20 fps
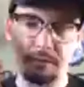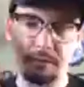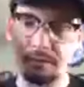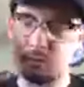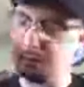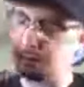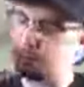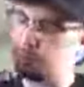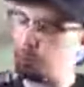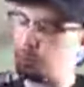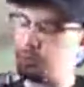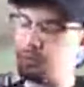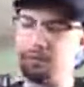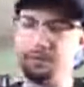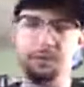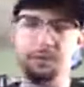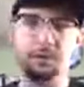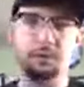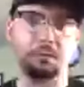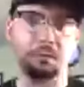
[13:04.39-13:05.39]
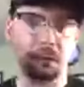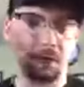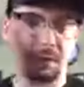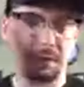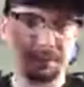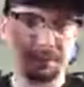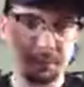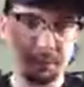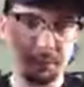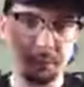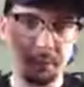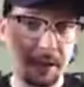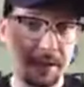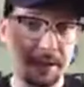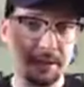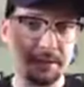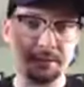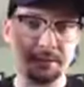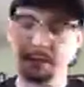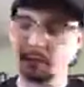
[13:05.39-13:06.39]
They're .080
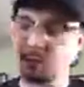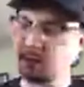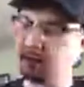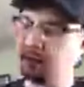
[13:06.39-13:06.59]
80s.